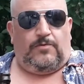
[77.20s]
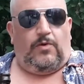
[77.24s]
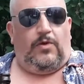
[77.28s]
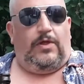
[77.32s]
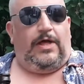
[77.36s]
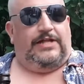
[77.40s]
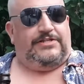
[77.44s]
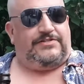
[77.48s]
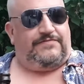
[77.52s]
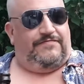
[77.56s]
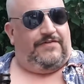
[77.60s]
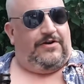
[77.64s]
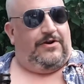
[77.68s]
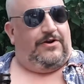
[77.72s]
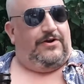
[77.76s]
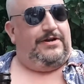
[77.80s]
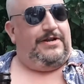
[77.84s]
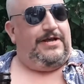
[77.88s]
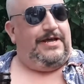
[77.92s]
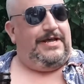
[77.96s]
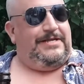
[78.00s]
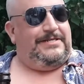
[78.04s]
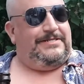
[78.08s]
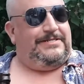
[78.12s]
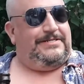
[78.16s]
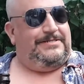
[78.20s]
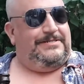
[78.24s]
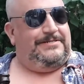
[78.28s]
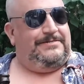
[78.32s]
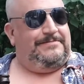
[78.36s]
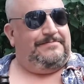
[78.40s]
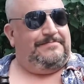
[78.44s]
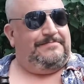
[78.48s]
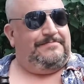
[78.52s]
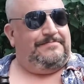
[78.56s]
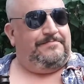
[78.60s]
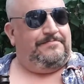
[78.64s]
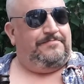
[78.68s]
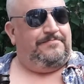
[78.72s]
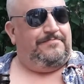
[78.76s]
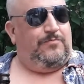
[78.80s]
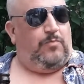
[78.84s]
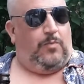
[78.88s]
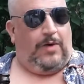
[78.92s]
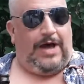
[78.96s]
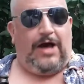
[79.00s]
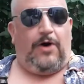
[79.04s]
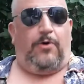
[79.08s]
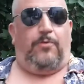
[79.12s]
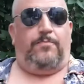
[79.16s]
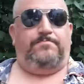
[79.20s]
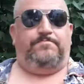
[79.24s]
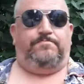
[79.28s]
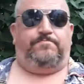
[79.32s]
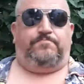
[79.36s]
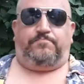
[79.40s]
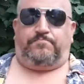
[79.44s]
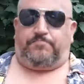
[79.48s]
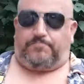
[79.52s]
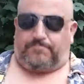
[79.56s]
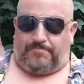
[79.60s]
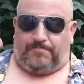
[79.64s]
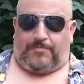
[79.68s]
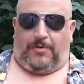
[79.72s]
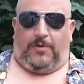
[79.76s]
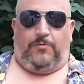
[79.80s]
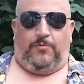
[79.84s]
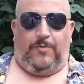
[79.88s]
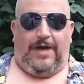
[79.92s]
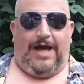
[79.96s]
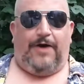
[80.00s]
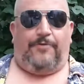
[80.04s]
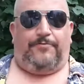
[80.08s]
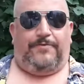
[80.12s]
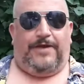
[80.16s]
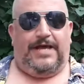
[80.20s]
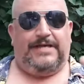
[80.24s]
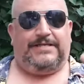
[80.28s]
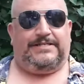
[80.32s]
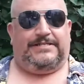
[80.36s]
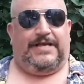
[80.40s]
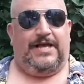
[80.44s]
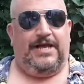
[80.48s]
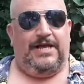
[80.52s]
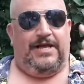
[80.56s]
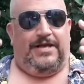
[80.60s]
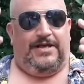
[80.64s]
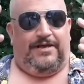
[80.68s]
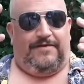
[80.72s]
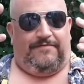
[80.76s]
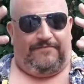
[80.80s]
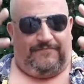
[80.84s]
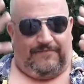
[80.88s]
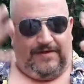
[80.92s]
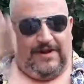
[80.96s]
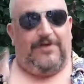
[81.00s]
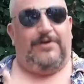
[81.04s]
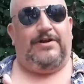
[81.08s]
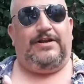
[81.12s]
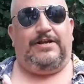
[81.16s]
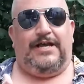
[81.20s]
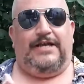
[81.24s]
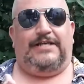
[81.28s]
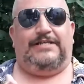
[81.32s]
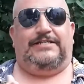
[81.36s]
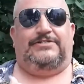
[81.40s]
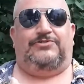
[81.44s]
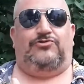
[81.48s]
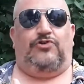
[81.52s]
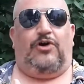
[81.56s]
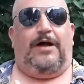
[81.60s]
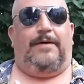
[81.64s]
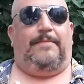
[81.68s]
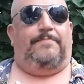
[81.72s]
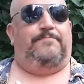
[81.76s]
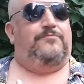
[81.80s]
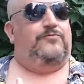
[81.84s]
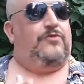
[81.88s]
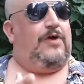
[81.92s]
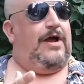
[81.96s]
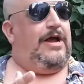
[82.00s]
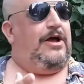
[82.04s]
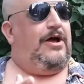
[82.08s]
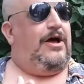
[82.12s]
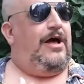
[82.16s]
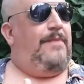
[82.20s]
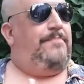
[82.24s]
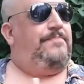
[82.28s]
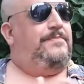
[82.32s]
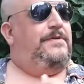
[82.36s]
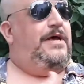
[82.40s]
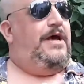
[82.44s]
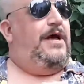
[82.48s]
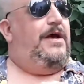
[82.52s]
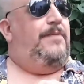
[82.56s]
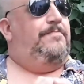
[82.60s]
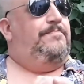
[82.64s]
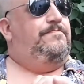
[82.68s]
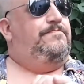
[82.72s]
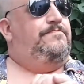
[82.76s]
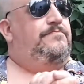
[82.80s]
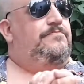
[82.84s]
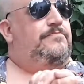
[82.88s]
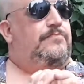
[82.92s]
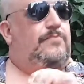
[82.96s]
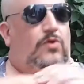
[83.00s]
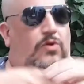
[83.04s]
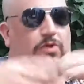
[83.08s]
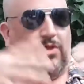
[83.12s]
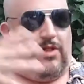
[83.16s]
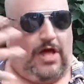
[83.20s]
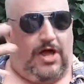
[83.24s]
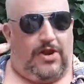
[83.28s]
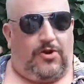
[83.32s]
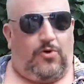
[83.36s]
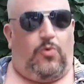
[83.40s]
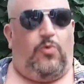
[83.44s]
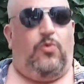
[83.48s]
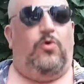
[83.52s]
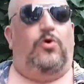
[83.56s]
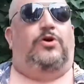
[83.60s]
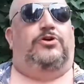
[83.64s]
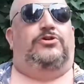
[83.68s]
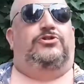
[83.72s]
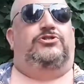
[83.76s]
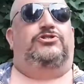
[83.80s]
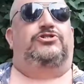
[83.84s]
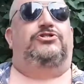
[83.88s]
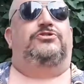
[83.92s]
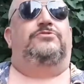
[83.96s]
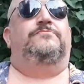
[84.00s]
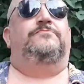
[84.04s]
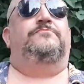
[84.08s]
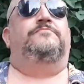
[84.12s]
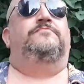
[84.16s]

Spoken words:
That's very nice. Wow. Wow, nice. Very nice dry hopped. A lot of orange.